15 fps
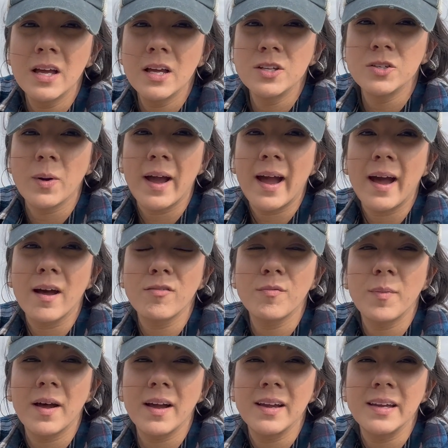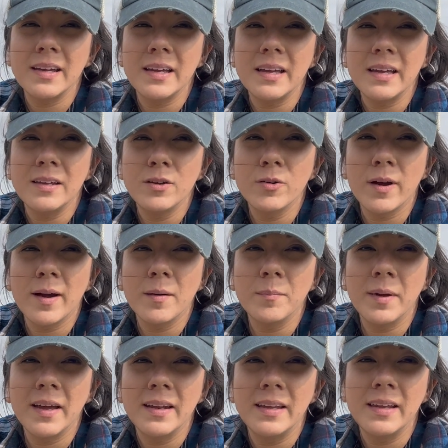So I have my in-ground
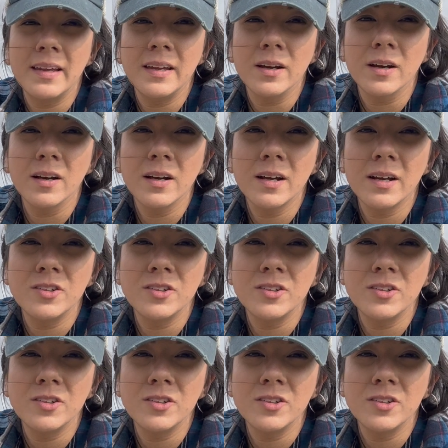bed here.